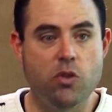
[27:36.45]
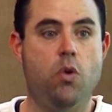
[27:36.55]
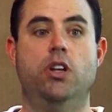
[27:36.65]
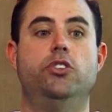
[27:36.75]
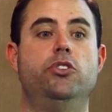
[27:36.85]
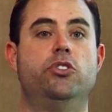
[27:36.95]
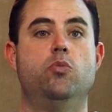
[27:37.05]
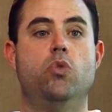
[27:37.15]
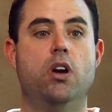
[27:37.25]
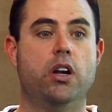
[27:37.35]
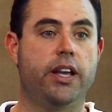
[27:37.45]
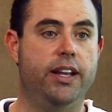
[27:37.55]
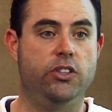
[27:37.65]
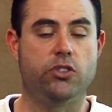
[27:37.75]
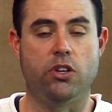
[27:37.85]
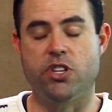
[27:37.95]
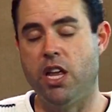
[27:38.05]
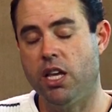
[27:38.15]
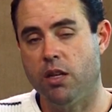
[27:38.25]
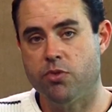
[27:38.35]
want to do some work and he starts
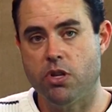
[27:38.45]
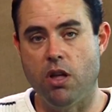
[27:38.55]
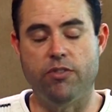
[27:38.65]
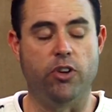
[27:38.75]
hitting himself